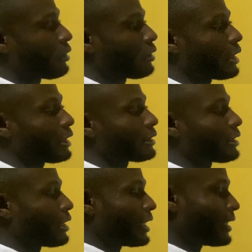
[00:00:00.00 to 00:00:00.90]
right?
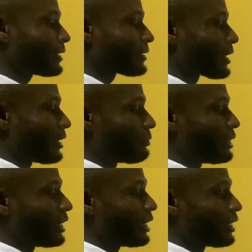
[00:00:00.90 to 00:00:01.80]
This can be
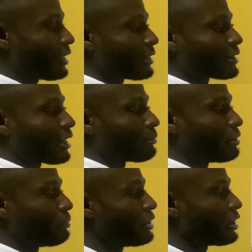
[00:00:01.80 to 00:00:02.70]
a, this can be
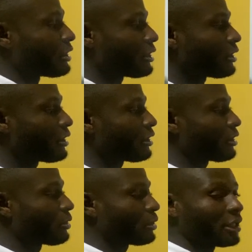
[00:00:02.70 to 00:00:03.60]
b,
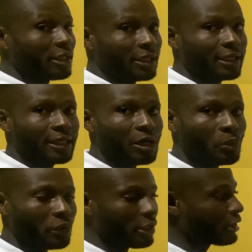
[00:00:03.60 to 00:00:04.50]
in either
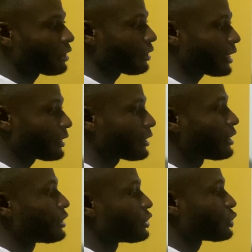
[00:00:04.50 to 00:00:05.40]
way, right?
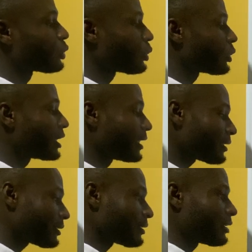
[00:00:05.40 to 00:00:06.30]
So
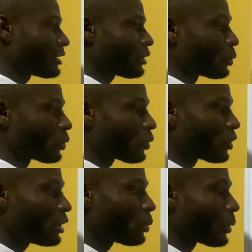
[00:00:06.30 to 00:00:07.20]
this will
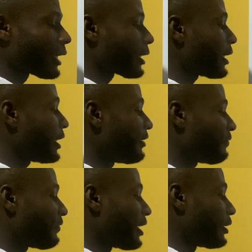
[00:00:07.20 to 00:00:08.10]
only work
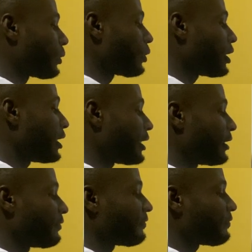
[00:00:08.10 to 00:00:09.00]
if and only if